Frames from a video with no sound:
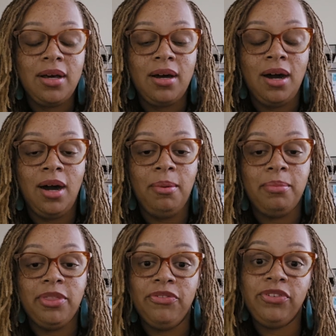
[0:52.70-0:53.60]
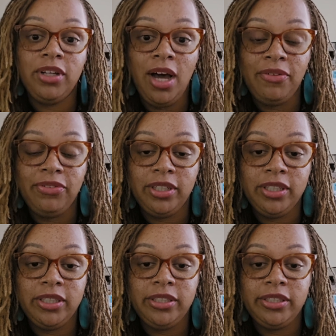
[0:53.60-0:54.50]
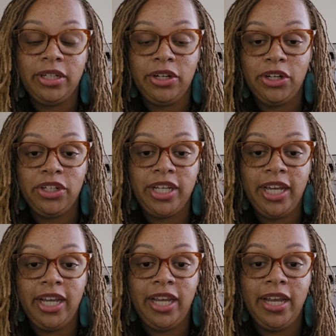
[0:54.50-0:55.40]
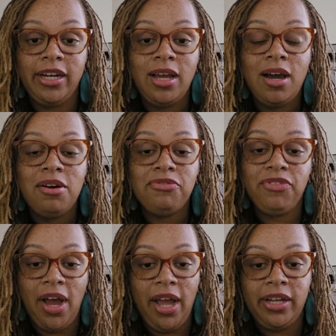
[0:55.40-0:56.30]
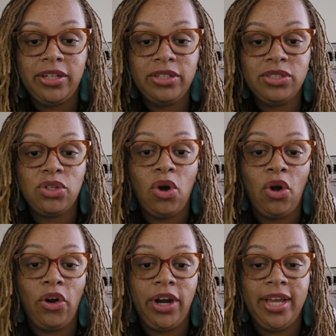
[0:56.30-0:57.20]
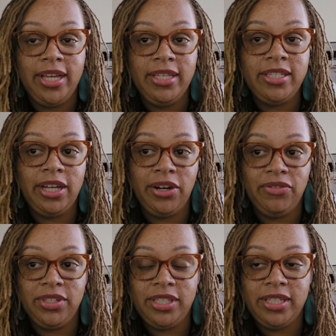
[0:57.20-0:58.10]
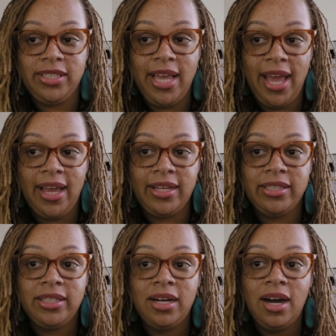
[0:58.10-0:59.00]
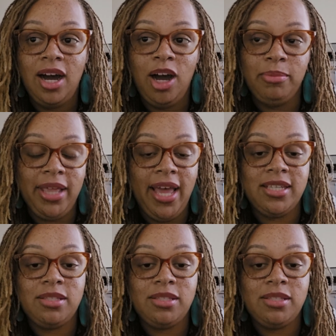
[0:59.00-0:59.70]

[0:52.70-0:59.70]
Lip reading: a flood, a hurricane, fires, or a terroristic attack that has the